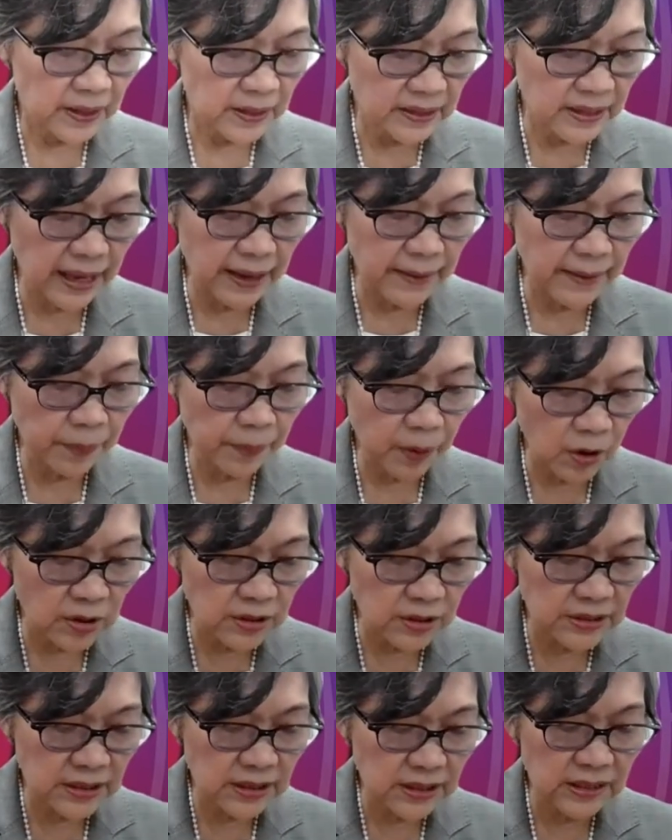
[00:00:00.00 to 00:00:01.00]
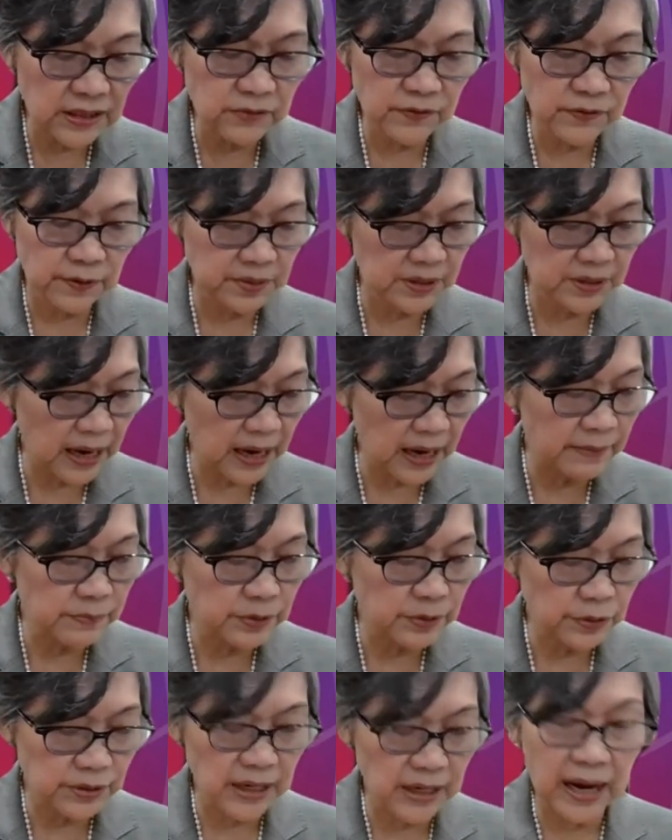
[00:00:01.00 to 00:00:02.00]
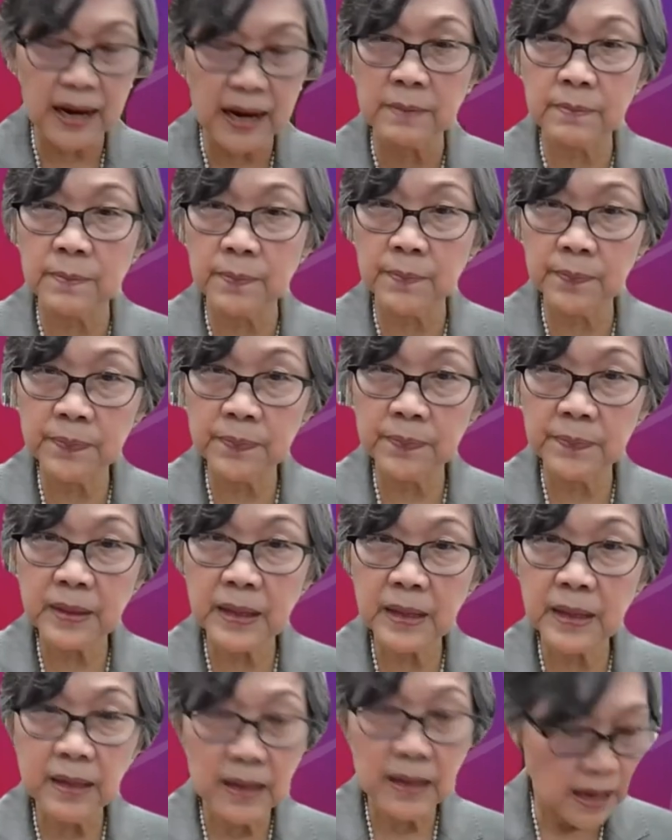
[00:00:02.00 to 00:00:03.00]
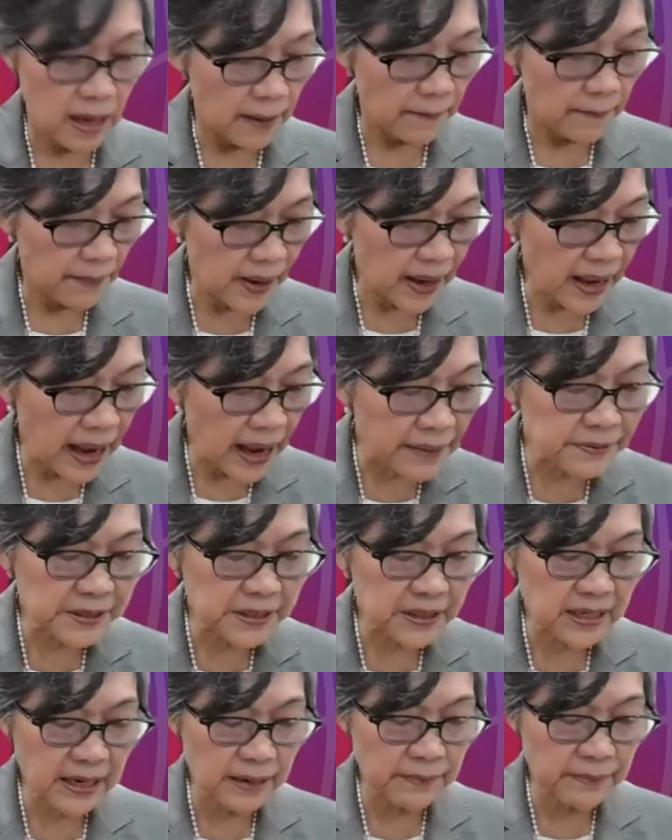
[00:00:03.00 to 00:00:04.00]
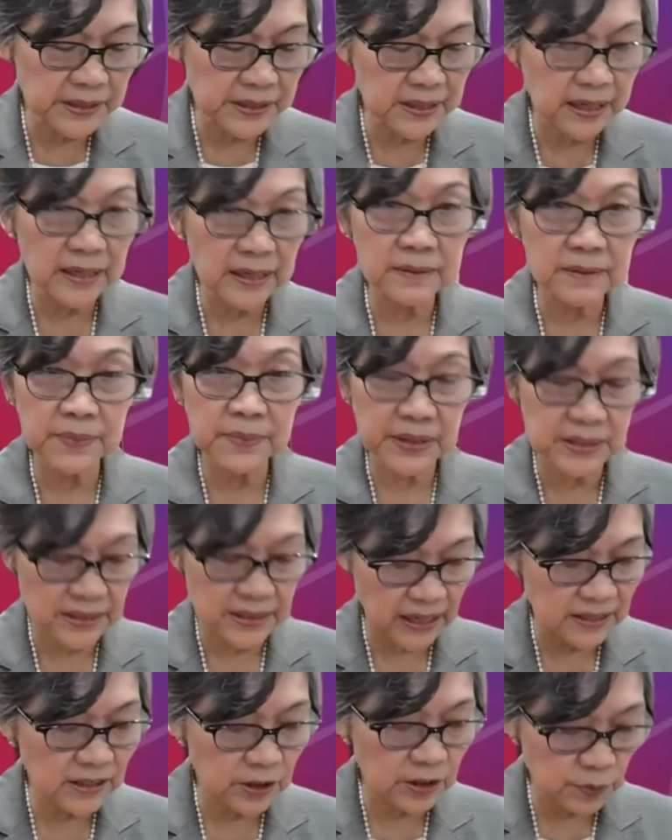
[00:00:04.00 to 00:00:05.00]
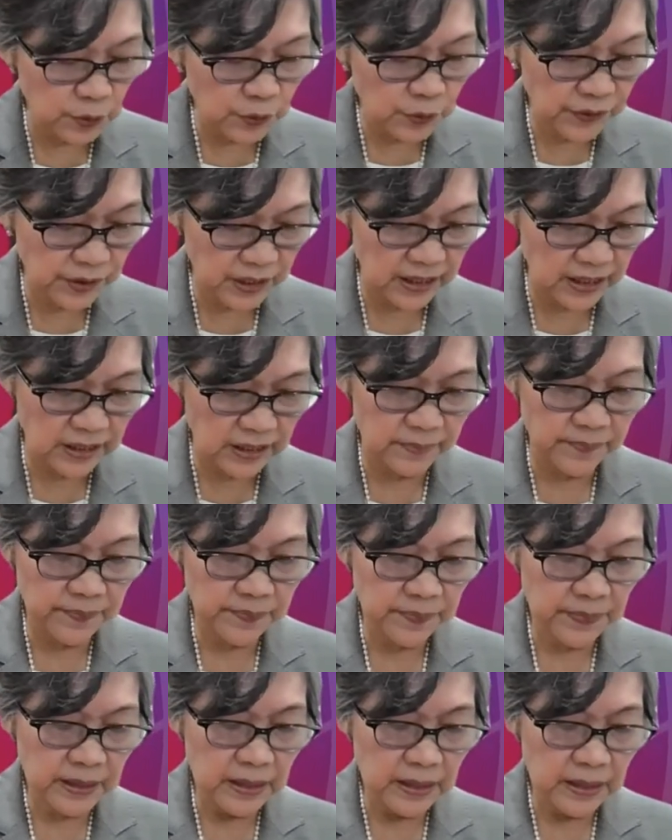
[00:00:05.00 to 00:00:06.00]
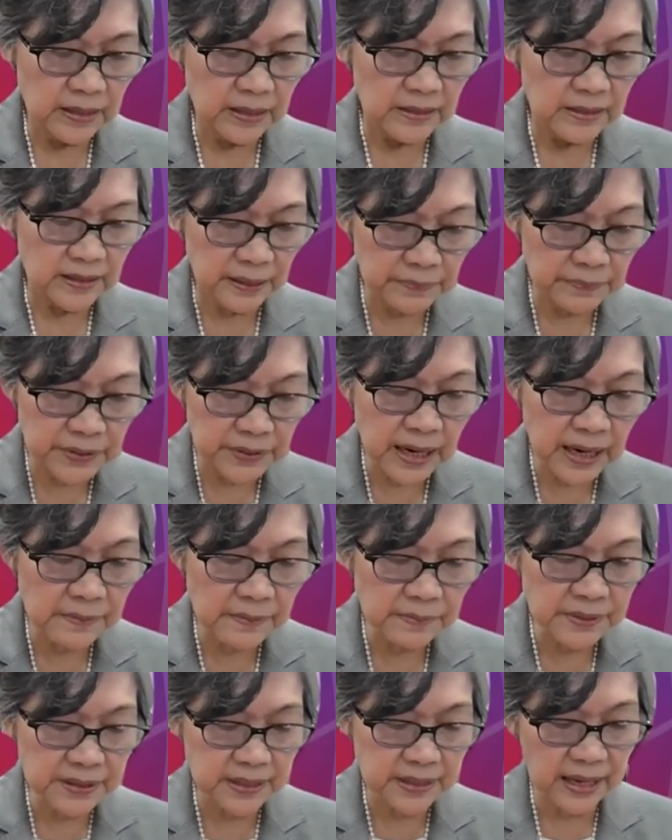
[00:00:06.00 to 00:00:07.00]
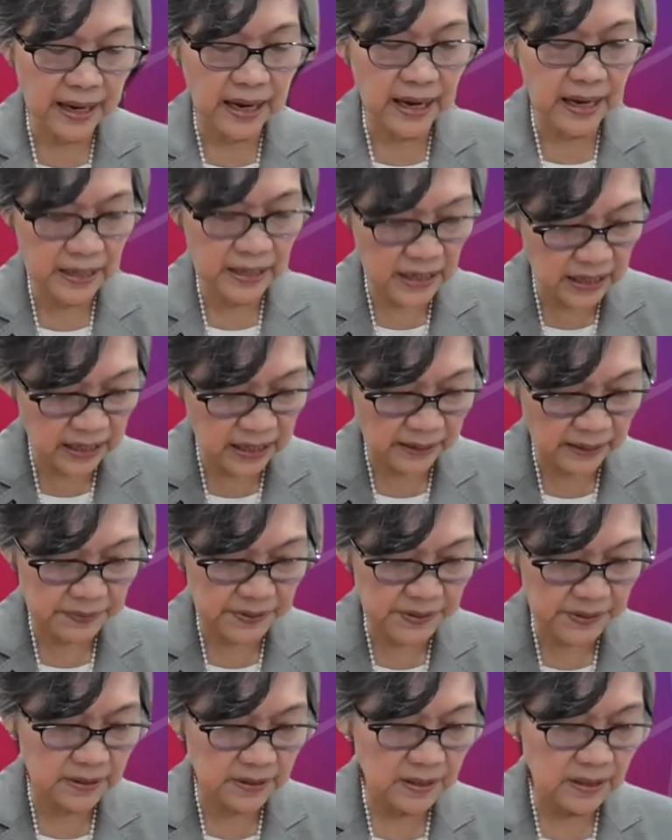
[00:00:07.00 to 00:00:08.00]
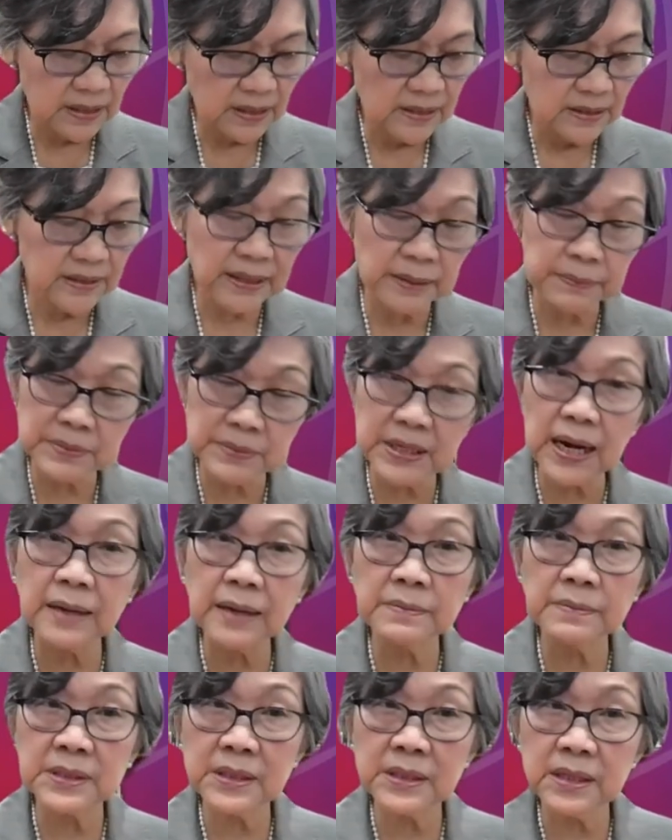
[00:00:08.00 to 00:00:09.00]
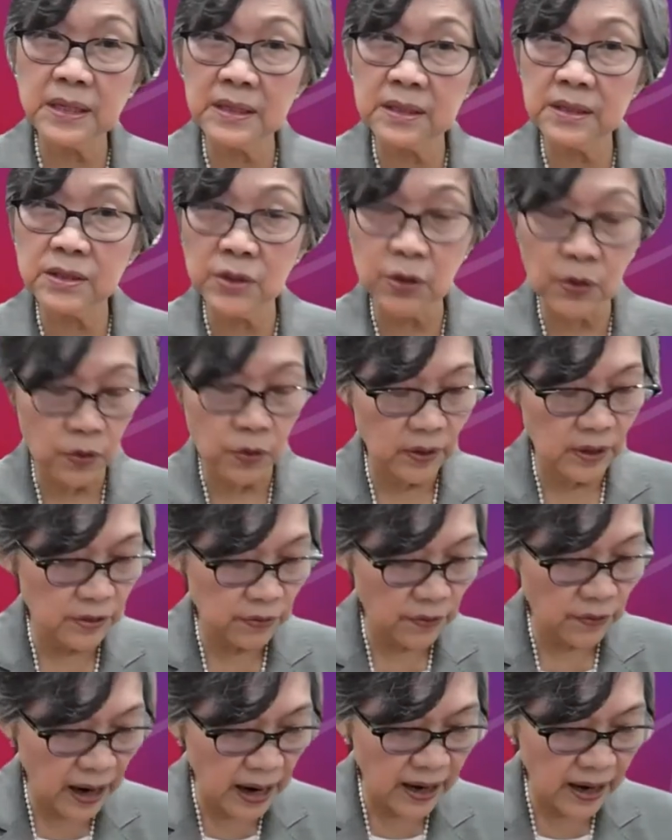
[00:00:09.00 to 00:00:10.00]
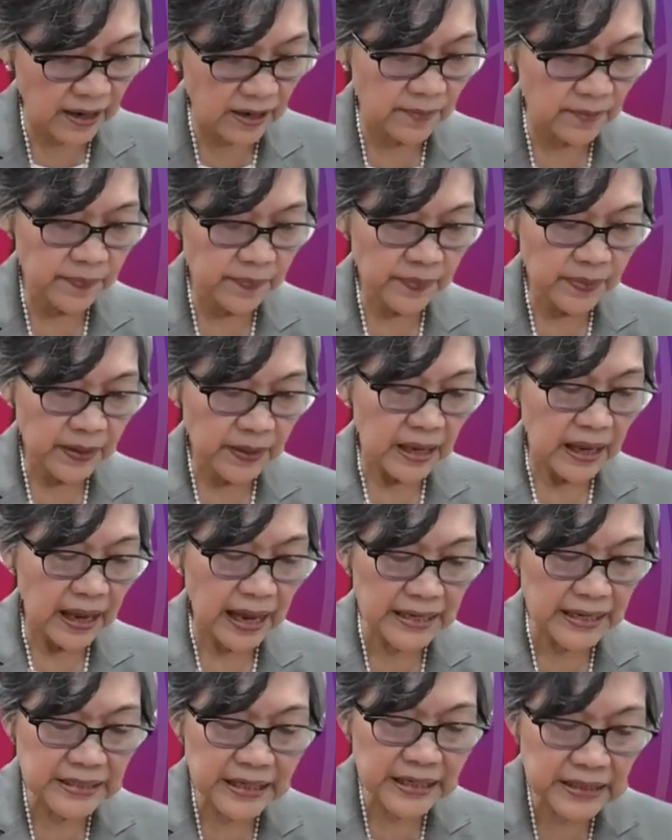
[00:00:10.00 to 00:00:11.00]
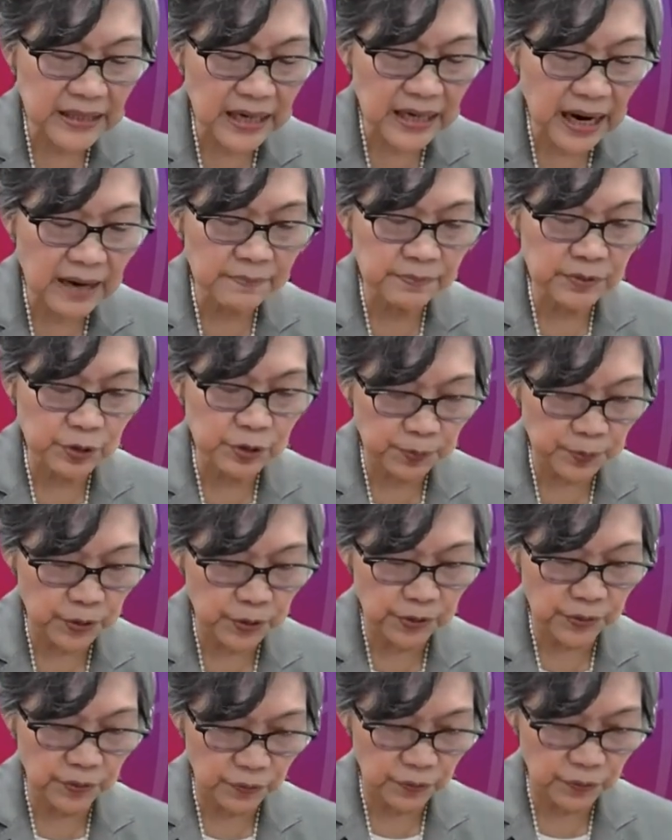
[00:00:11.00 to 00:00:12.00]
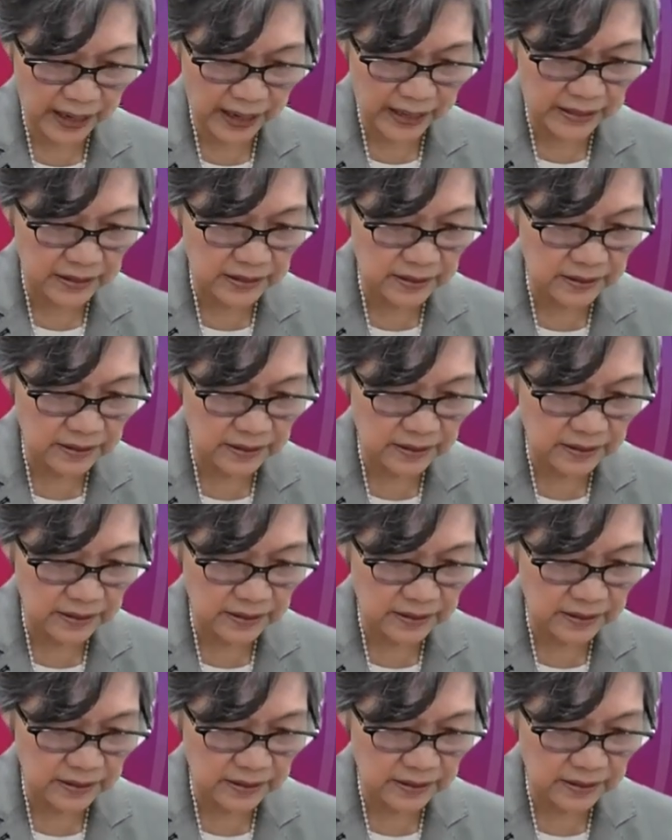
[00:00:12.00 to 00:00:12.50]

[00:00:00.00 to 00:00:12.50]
their policies from time to time. Perhaps it can be, do- be done smoothly. Sometimes there are hiccups. Sometimes things go awry and take time to put right.